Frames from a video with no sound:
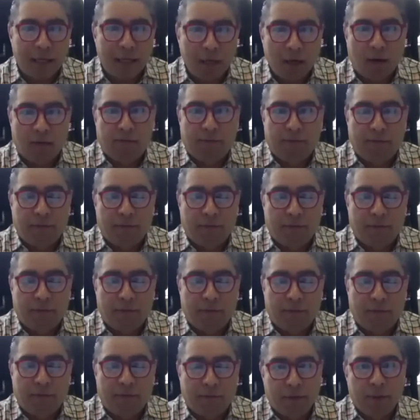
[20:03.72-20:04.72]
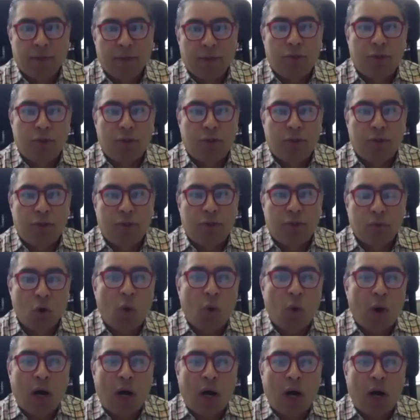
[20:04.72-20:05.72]
enough to
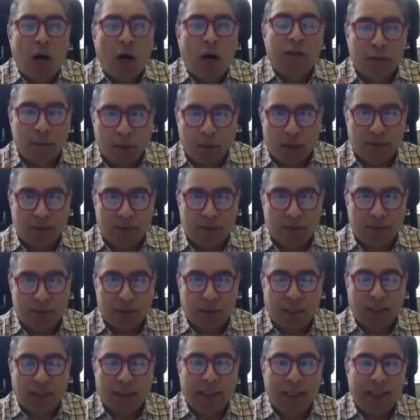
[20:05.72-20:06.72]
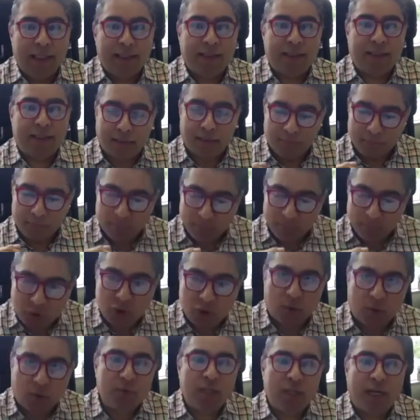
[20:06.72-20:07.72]
go out of the box, at least
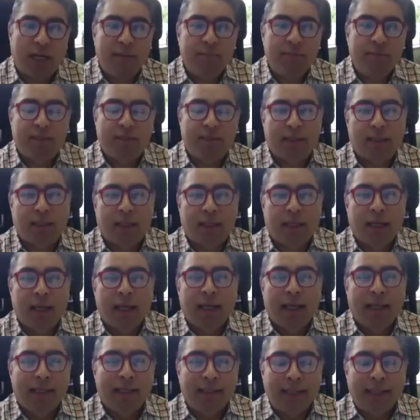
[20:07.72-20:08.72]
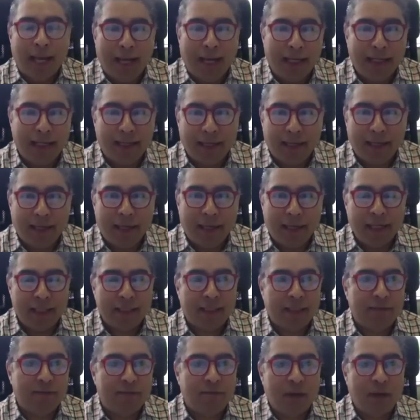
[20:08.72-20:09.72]
sometimes, that
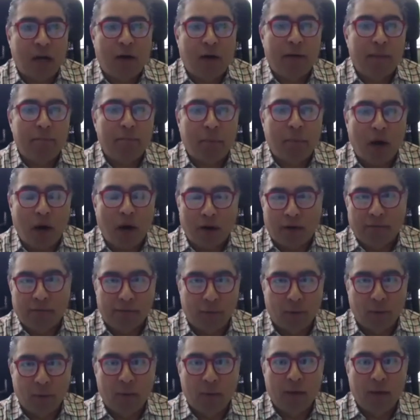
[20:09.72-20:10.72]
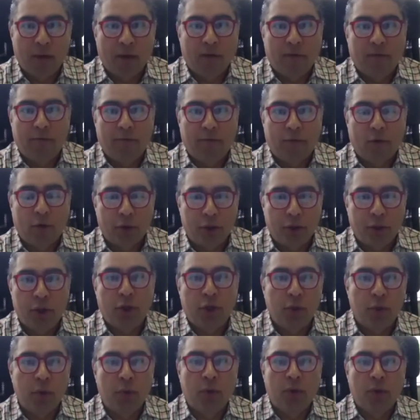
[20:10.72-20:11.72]
is very powerful for
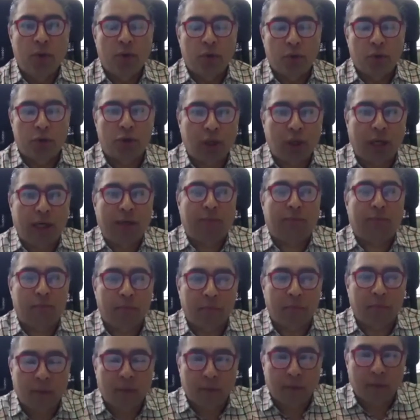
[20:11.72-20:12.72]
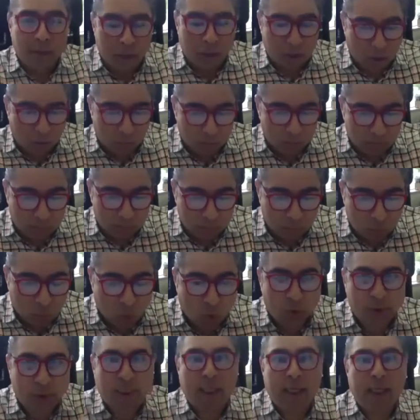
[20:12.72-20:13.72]
you to start,
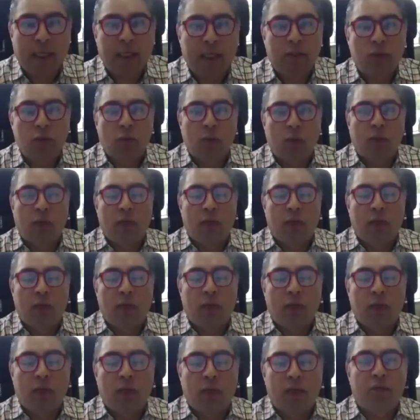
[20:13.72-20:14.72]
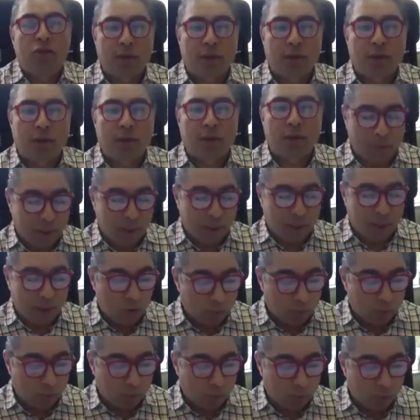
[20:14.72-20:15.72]
working into a leadership career or
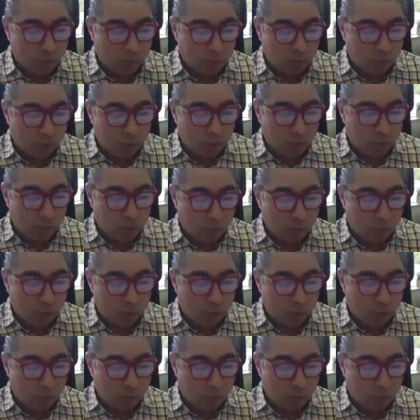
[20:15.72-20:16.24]
becoming a leader.